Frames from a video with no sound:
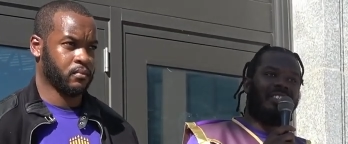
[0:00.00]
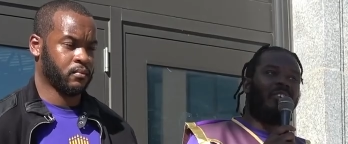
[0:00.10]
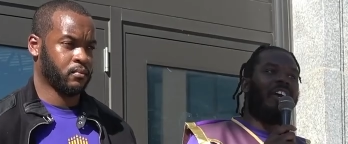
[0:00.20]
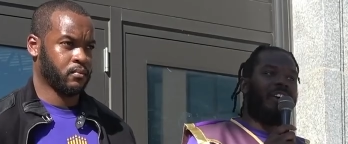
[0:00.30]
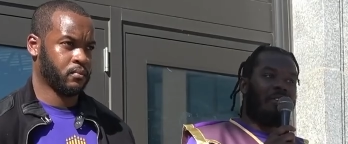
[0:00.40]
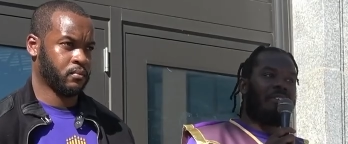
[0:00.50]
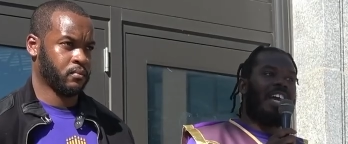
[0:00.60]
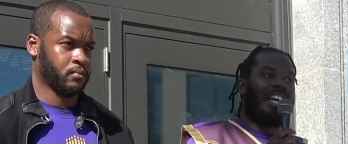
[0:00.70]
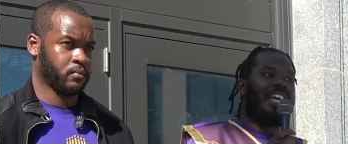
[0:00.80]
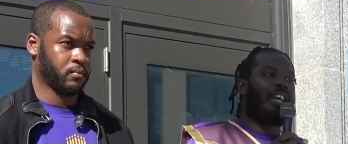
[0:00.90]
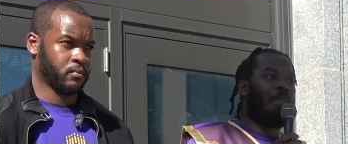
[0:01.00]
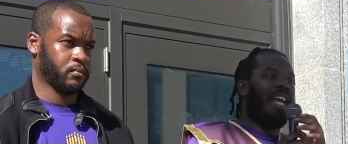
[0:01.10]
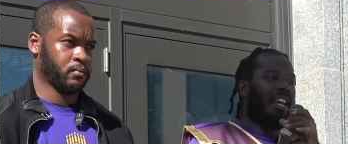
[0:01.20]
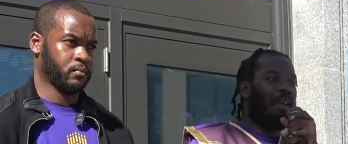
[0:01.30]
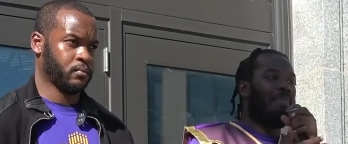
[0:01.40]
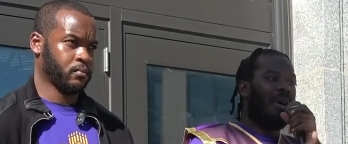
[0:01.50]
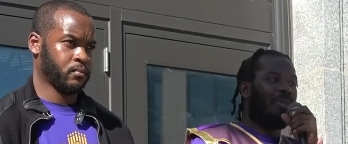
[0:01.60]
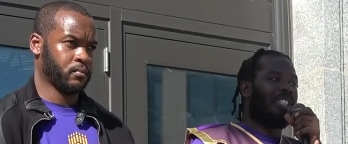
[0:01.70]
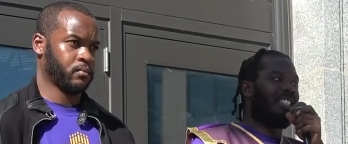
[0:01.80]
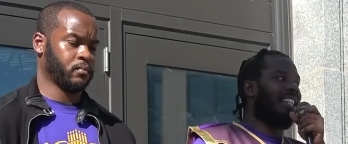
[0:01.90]
Speaker 1: Yeah, he commanded
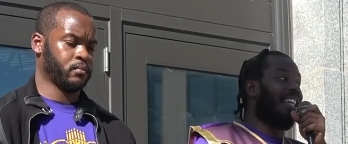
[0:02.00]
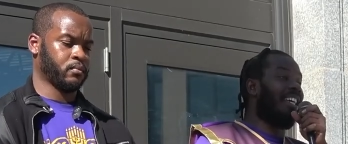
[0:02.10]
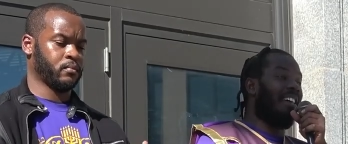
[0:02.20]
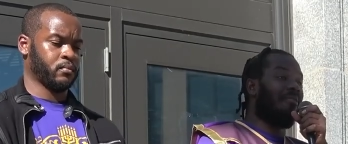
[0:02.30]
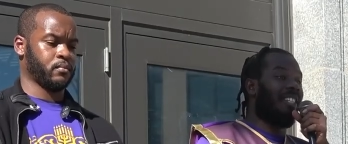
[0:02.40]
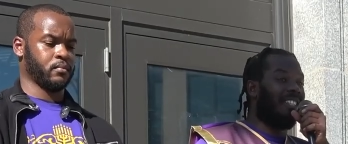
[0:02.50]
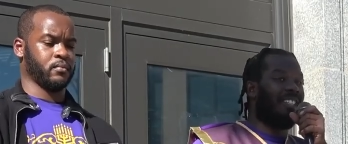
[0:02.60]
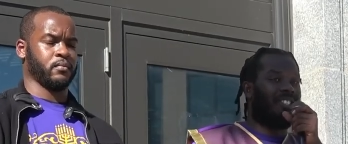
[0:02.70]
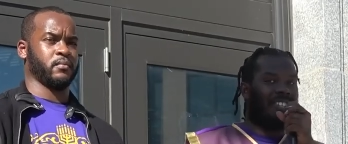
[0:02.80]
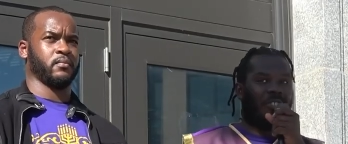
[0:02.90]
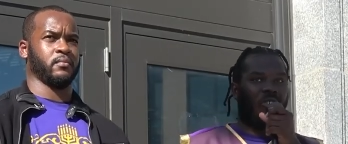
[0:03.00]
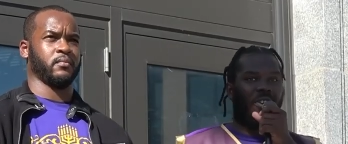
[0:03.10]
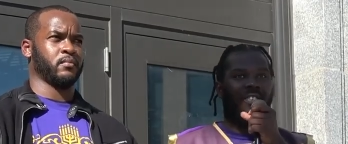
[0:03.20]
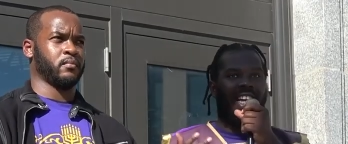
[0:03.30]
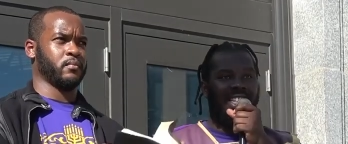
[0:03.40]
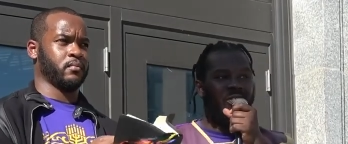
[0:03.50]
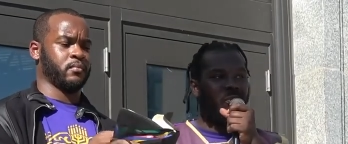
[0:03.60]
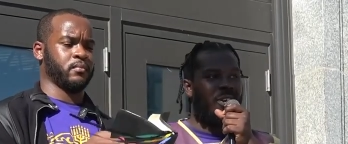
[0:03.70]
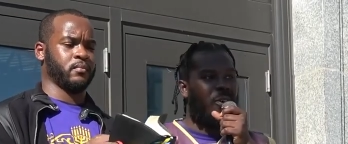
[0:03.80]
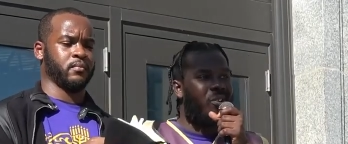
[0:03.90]
Moses to give to the children of
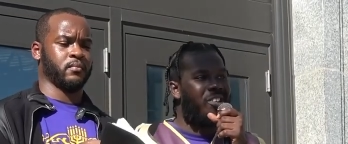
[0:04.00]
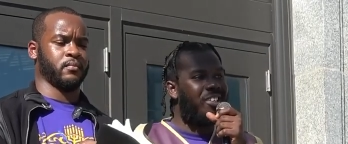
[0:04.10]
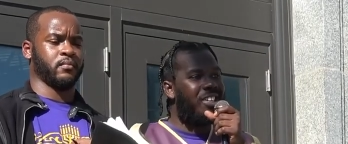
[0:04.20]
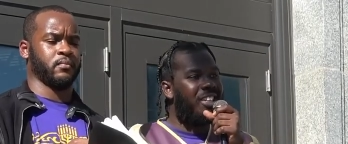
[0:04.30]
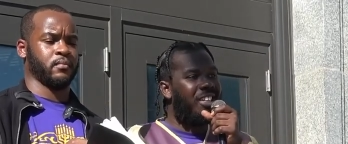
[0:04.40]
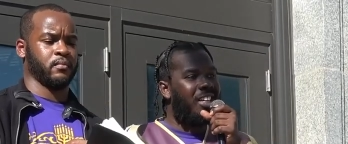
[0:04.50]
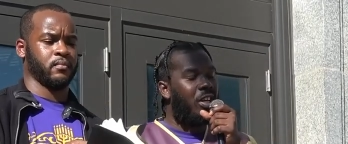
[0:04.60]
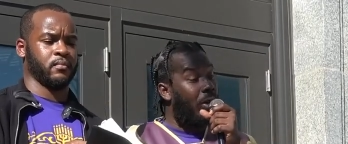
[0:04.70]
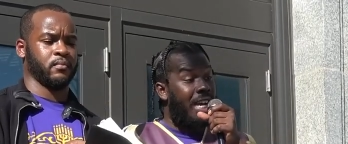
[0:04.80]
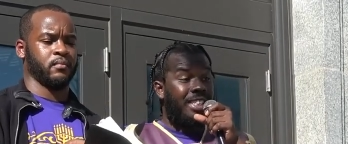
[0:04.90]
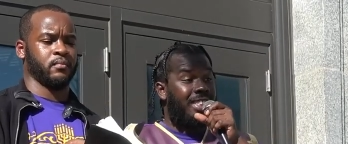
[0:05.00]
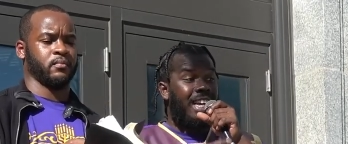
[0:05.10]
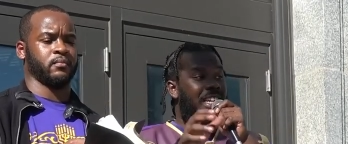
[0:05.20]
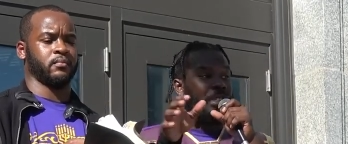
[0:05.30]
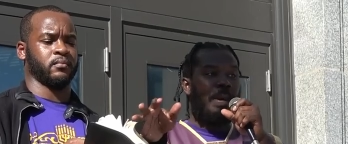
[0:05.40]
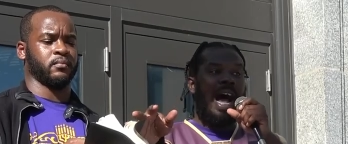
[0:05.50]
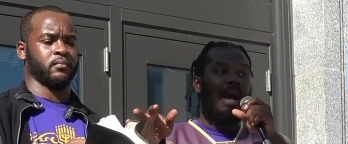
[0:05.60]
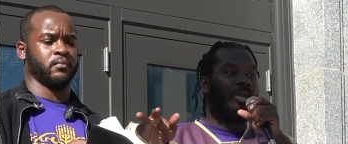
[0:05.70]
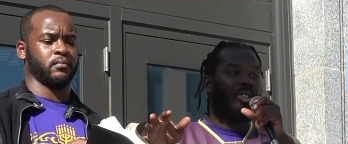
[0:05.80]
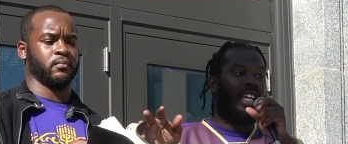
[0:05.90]
Israel. Like I said, this
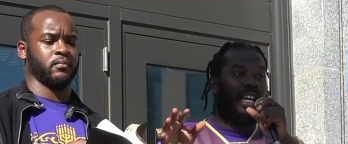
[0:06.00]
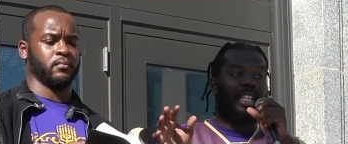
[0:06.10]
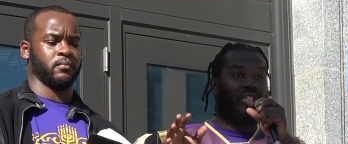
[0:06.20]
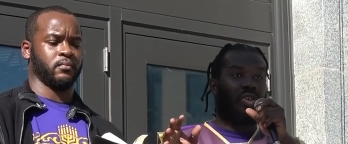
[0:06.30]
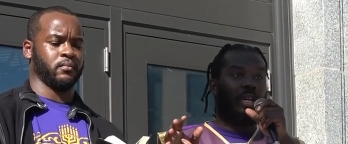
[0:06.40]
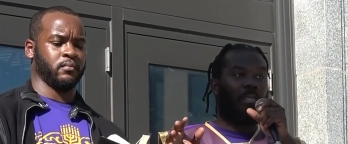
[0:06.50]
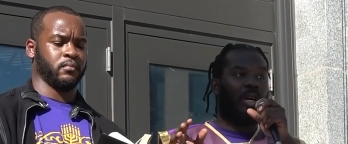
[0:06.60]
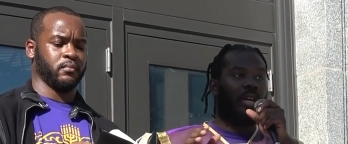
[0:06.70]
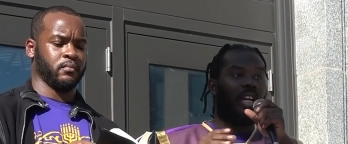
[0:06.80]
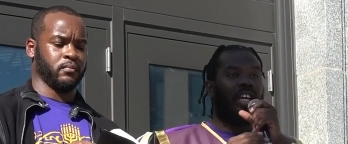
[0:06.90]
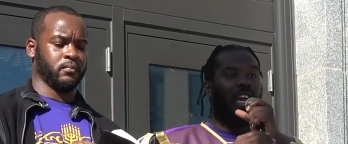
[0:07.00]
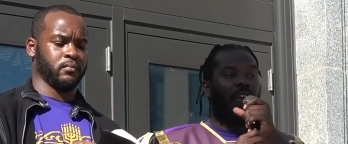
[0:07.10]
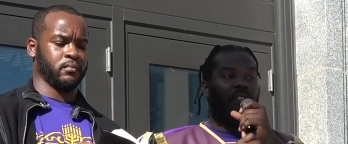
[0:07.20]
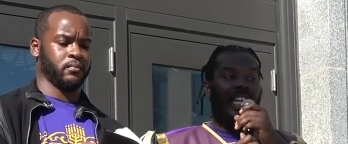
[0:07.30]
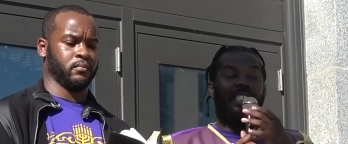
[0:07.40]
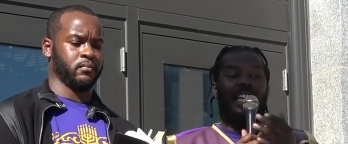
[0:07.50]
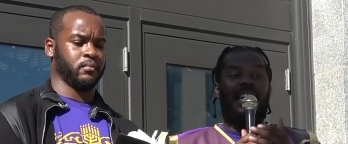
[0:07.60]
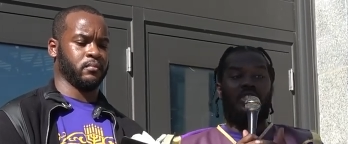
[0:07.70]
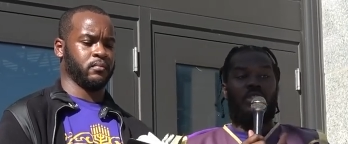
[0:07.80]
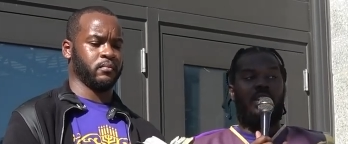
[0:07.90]
Bible's a history book. If this
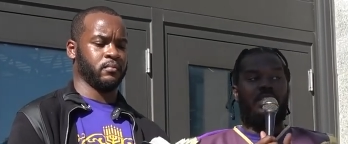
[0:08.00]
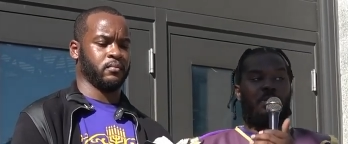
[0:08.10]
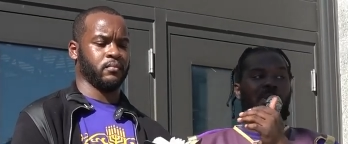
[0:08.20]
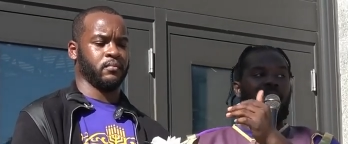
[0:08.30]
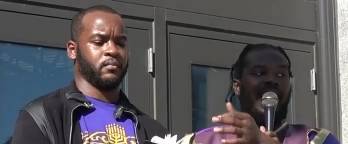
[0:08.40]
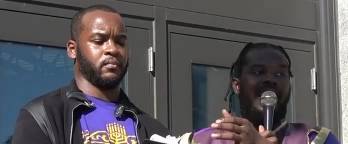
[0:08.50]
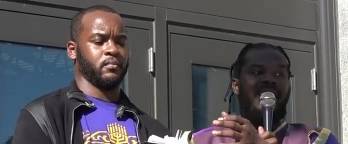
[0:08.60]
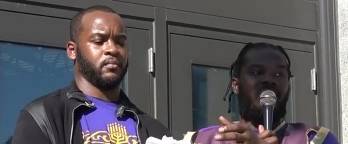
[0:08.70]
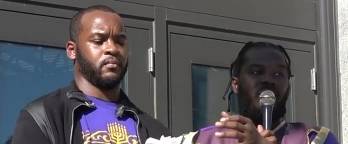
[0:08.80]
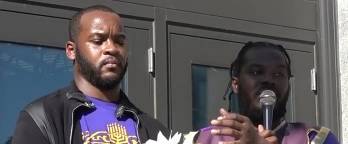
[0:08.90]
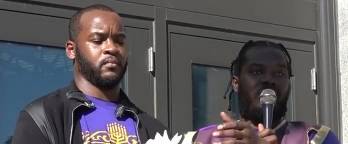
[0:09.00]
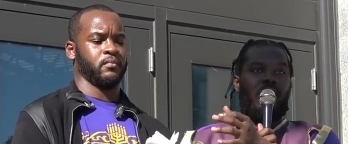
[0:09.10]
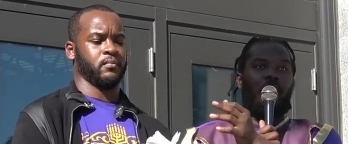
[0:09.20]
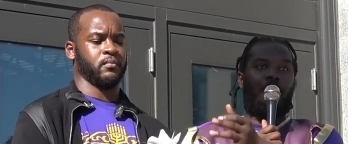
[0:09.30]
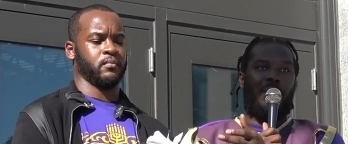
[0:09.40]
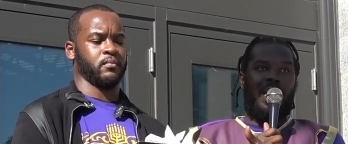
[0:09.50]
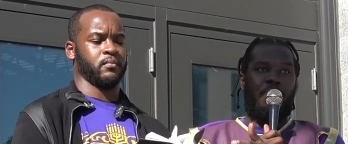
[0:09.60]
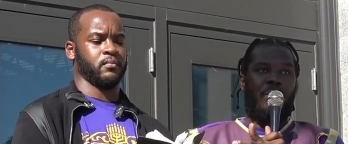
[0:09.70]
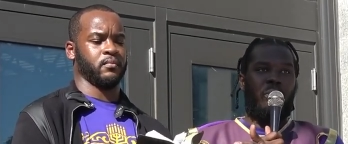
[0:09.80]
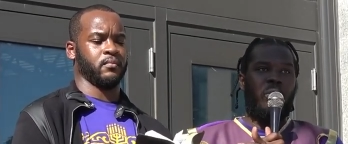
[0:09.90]
history is pertaining to a certain
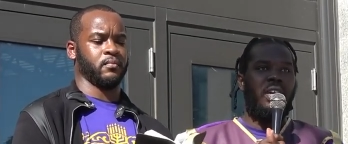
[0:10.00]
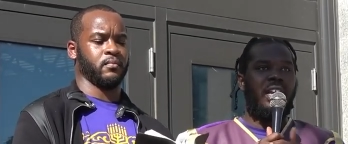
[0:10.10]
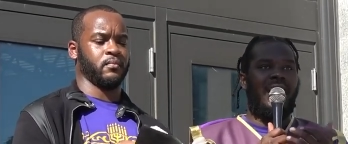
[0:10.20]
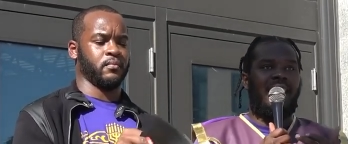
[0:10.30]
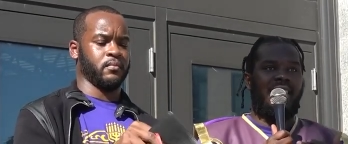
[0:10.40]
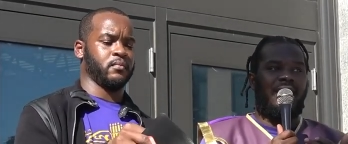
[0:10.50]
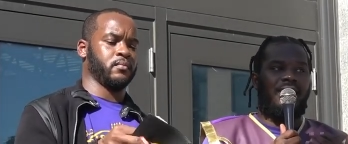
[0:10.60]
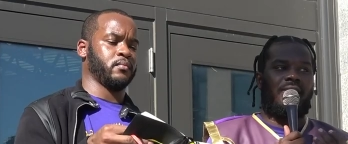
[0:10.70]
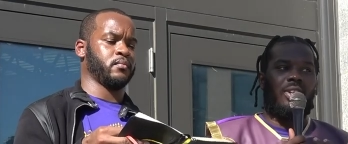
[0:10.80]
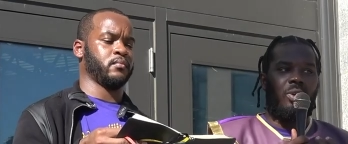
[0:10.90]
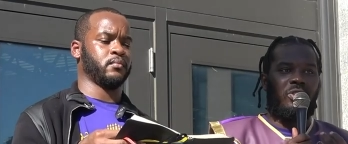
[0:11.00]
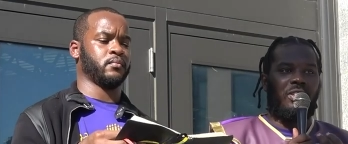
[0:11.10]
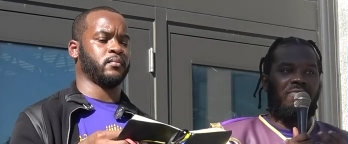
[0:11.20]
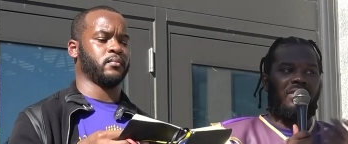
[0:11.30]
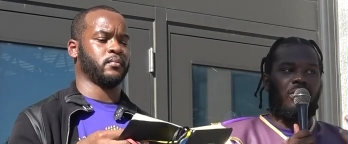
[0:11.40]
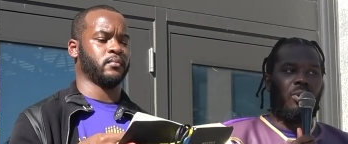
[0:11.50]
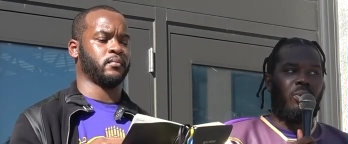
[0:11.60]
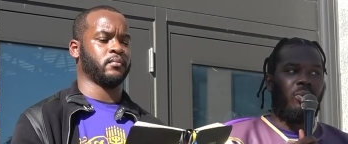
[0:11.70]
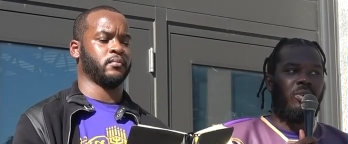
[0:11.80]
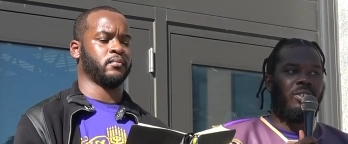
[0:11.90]
people, it is exclusive to
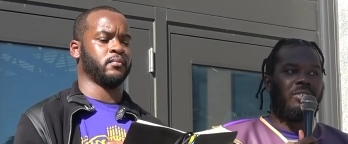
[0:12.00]
who?